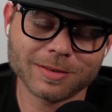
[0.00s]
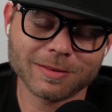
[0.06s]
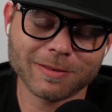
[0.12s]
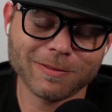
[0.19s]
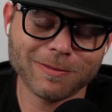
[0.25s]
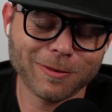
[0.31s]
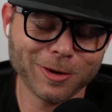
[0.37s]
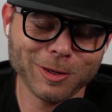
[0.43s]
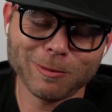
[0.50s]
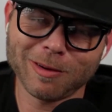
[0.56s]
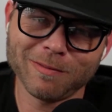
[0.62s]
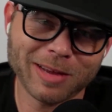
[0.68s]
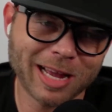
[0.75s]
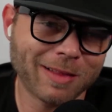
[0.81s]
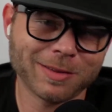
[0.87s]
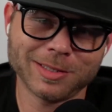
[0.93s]
for you on
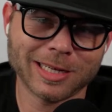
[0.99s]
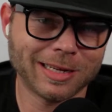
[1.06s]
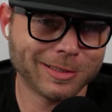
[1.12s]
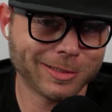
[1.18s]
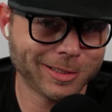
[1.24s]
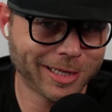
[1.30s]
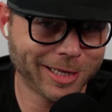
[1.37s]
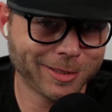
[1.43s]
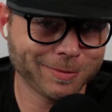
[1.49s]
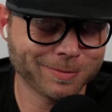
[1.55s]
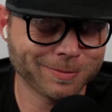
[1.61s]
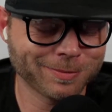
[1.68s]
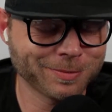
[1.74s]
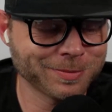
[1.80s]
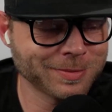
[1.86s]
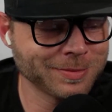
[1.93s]
Valentine's Day.
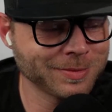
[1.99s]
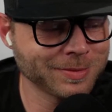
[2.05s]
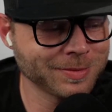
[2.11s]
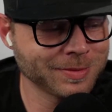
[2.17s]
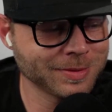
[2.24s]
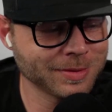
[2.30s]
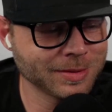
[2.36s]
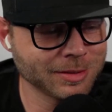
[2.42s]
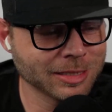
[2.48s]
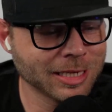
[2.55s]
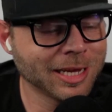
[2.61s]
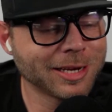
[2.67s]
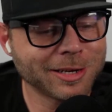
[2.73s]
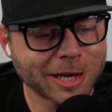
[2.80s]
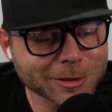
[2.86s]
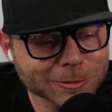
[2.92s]

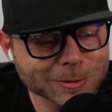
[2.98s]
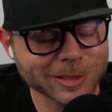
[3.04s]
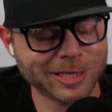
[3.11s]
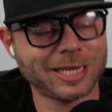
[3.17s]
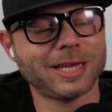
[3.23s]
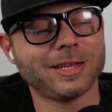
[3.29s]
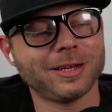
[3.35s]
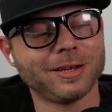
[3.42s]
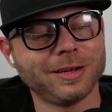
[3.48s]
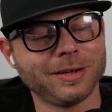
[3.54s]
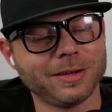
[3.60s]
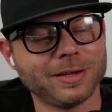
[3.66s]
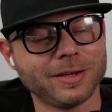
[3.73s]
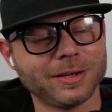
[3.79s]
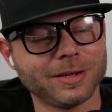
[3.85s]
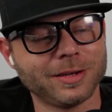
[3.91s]
Not only that,
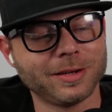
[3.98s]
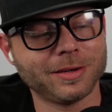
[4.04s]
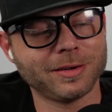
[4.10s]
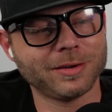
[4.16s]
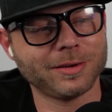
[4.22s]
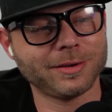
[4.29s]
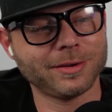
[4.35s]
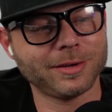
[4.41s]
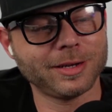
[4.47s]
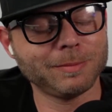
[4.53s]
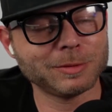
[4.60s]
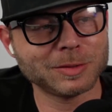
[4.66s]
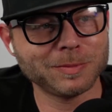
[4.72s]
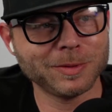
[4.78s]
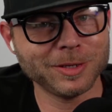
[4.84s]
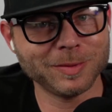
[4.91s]
I'm
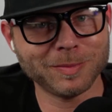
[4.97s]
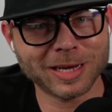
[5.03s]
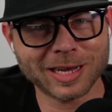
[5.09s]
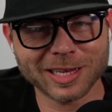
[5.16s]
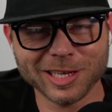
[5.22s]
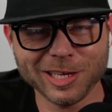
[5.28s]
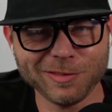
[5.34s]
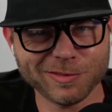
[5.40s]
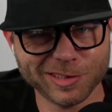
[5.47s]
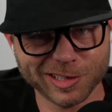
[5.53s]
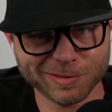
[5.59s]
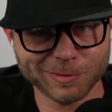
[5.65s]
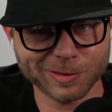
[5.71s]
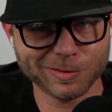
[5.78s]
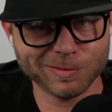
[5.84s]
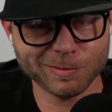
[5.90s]
spending my
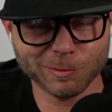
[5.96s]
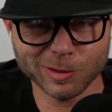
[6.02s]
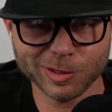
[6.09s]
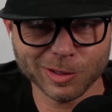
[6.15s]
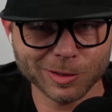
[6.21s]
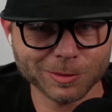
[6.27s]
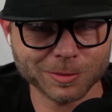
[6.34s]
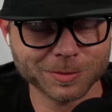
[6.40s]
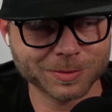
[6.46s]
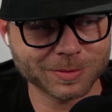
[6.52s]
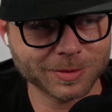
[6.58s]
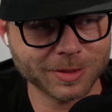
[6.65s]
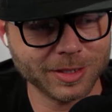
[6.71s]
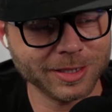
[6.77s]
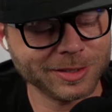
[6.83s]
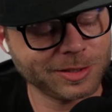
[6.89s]
evening with you,
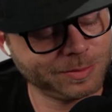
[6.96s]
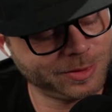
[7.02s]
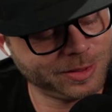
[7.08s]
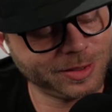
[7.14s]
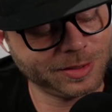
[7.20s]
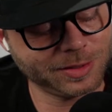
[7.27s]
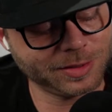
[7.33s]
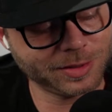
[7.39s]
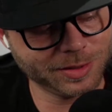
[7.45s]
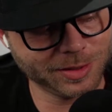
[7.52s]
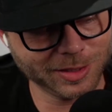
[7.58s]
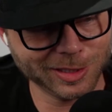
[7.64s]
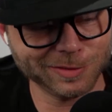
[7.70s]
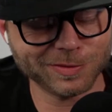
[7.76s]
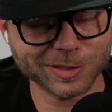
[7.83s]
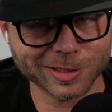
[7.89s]
an intimate
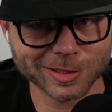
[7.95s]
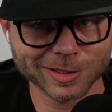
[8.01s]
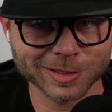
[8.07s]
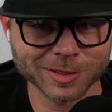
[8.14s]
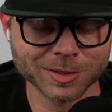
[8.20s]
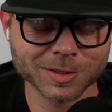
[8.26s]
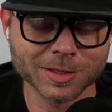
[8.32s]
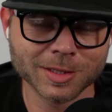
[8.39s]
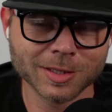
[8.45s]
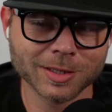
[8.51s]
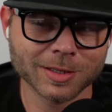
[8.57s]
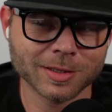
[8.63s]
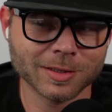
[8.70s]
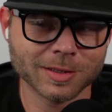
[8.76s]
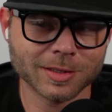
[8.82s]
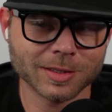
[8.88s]
evening.
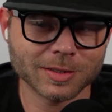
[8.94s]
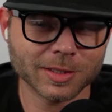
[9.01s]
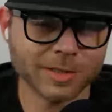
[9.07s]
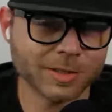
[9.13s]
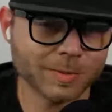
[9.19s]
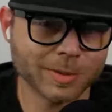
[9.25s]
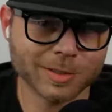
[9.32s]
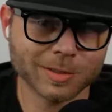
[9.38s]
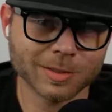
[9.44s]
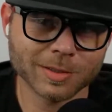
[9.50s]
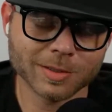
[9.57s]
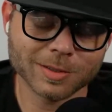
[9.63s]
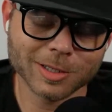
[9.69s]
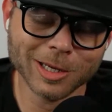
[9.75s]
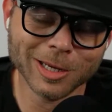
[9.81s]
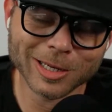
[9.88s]
It's intimate.
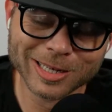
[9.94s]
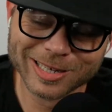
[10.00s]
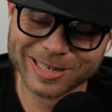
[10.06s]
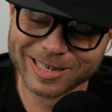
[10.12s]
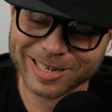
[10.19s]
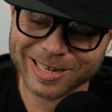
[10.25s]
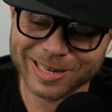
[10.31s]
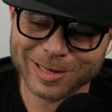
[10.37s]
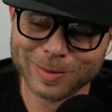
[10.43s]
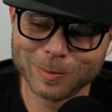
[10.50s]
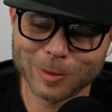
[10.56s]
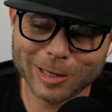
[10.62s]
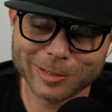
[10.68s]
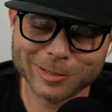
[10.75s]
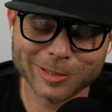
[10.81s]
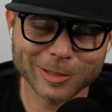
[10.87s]

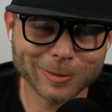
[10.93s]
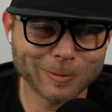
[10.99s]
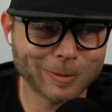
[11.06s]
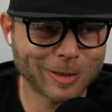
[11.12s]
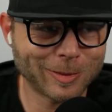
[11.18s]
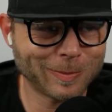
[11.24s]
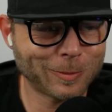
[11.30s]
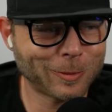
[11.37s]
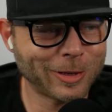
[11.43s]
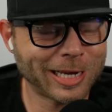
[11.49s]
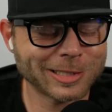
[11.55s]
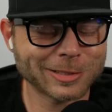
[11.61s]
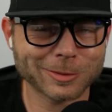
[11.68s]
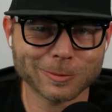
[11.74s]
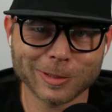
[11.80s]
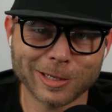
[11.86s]
But I'll tell you what, boy, I
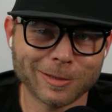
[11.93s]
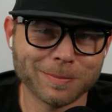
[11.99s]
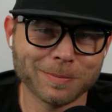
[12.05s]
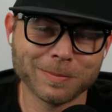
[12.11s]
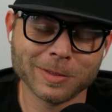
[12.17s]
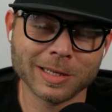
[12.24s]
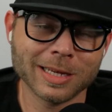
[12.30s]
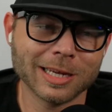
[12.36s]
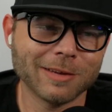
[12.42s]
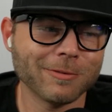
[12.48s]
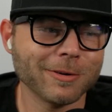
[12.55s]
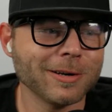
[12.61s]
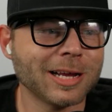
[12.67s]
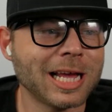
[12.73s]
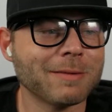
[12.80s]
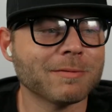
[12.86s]
swear, if you're
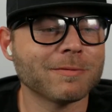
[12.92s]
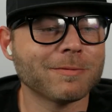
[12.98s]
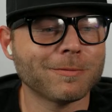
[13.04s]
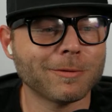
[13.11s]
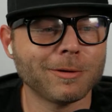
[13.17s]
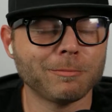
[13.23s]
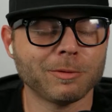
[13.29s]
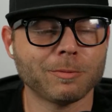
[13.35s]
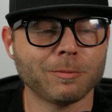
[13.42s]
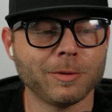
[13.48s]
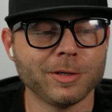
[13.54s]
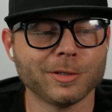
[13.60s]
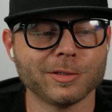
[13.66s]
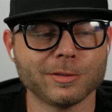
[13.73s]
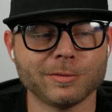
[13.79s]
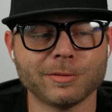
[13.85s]
not having fun with what
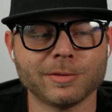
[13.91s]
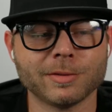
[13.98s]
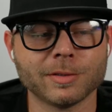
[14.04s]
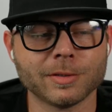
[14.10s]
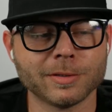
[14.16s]
you're doing,